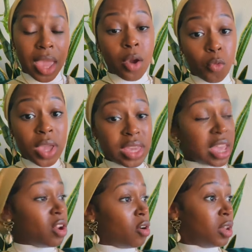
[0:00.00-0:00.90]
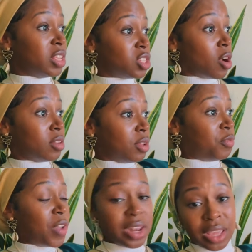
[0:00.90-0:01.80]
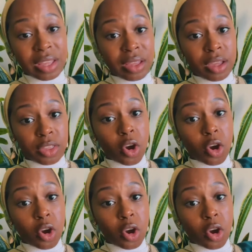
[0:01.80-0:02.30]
and we get on and start defending